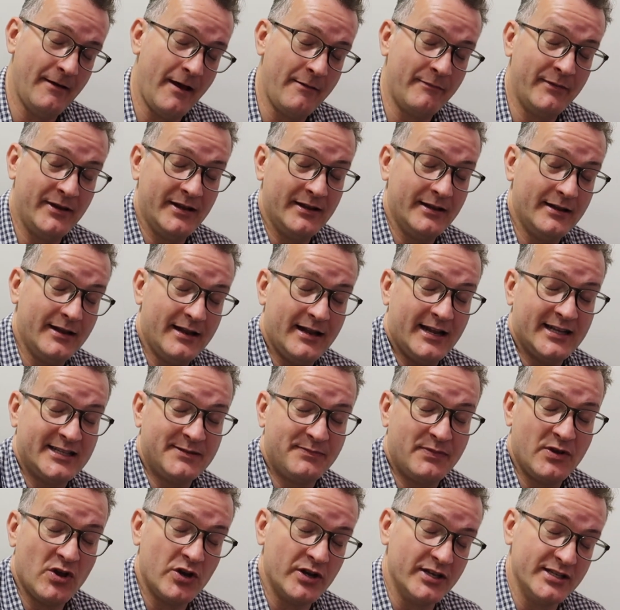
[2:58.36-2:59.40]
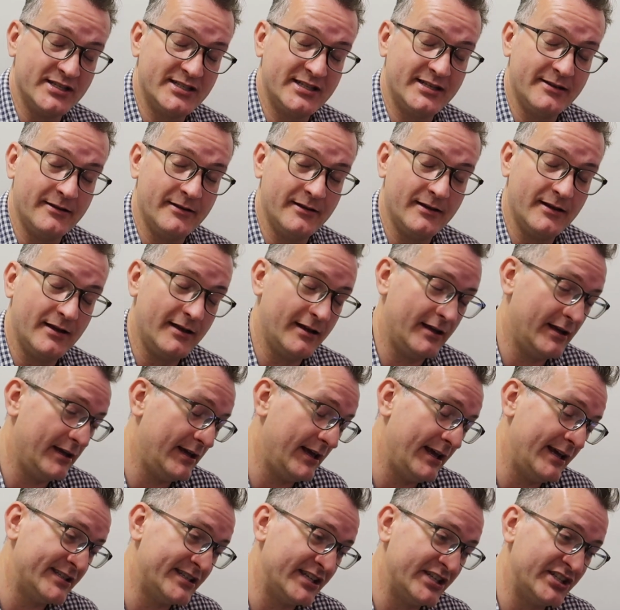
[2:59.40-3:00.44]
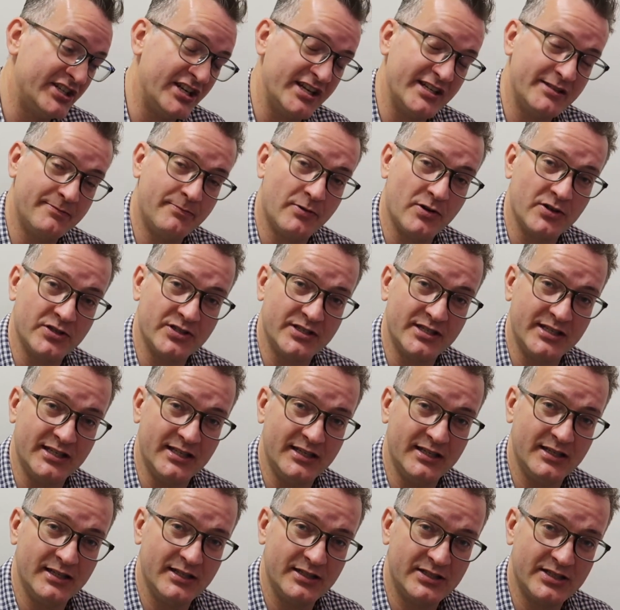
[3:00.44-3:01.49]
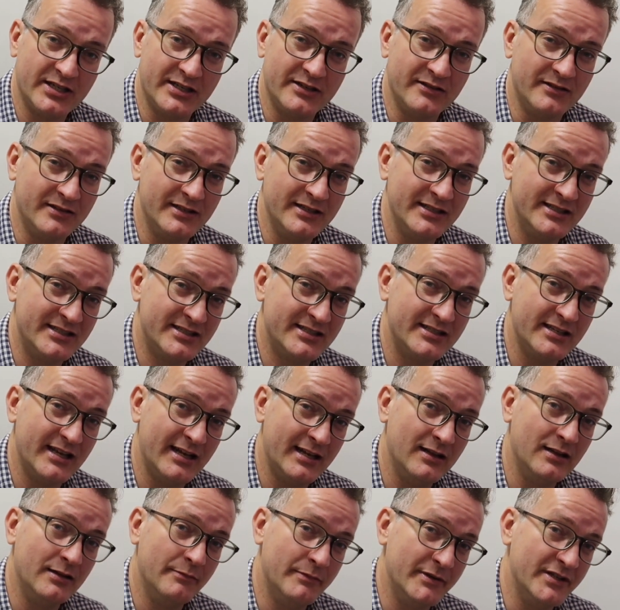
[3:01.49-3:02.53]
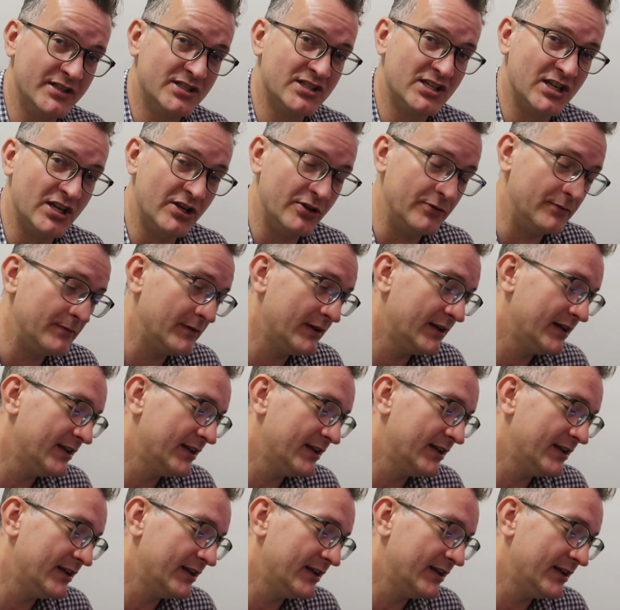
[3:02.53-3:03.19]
I mean, let's be honest, the SSH proxy tunnel is a little bit slow.